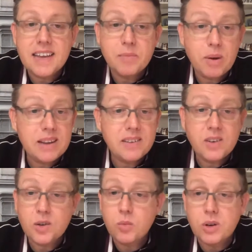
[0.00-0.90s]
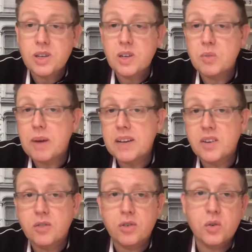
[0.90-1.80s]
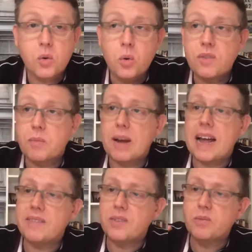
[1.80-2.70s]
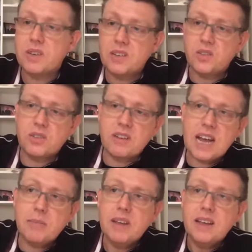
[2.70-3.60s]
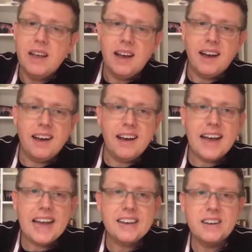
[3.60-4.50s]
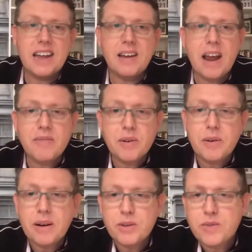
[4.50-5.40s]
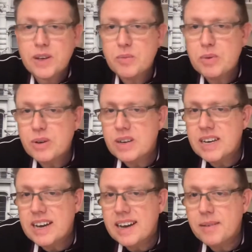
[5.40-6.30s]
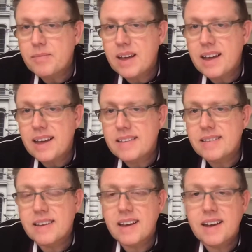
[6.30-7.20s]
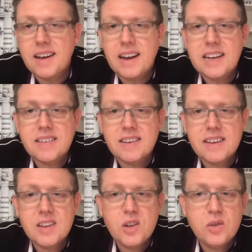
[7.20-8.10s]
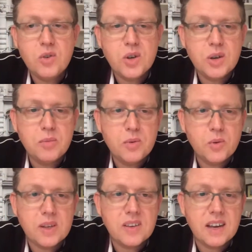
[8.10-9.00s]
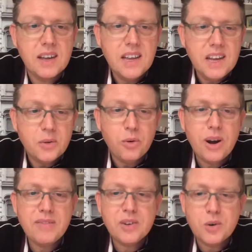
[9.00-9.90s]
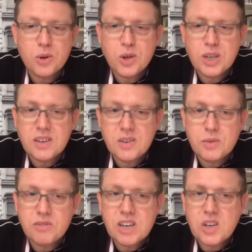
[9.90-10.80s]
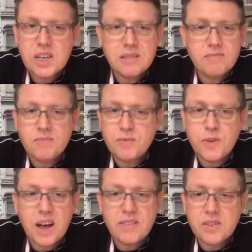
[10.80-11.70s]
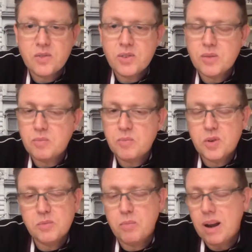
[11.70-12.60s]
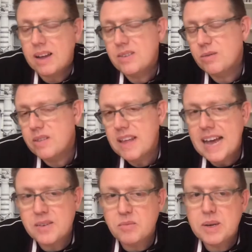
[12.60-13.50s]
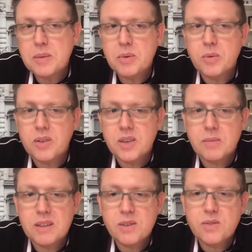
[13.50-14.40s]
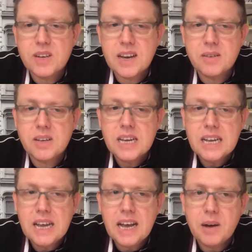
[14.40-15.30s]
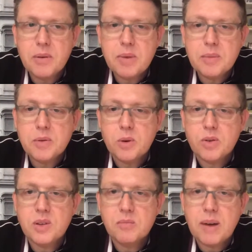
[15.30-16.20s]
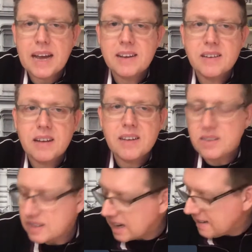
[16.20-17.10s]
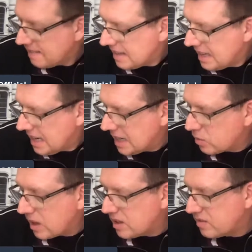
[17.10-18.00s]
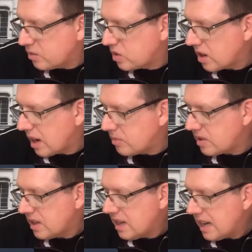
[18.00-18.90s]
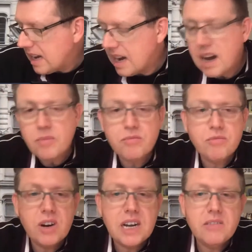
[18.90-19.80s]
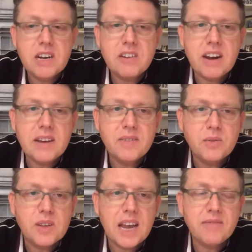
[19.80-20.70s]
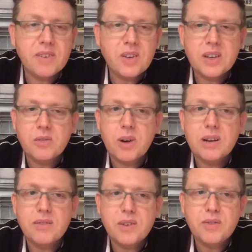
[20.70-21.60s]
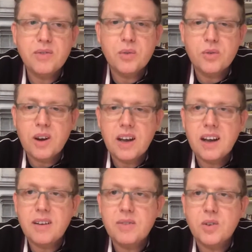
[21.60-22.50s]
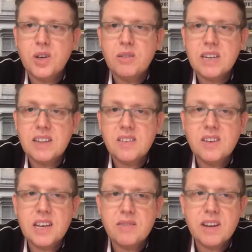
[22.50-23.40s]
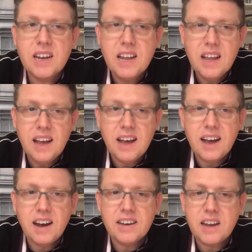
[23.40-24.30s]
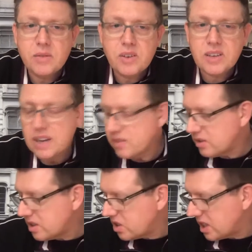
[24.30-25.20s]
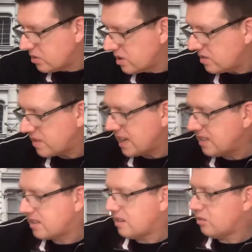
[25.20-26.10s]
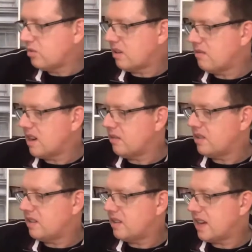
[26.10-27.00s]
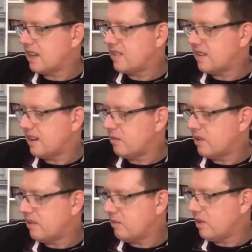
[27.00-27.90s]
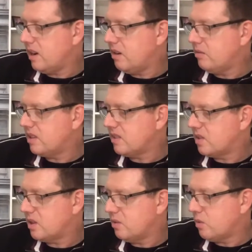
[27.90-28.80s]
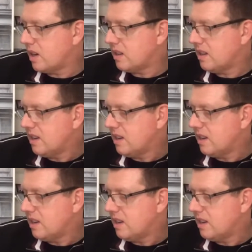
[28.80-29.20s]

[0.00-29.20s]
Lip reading: Please just watch this space across all of the platforms, Instagram and everywhere else, Facebook and LinkedIn, YouTube, Twitter, wherever you're watching us. We're reaching 500 to 1,000 people on some of these videos when people watch them back. So it's wonderful times. I'm really, really grateful to every single one of you for tuning in this evening. I noticed I haven't got any Chelsea fans. I also noticed that we're losing 2-1.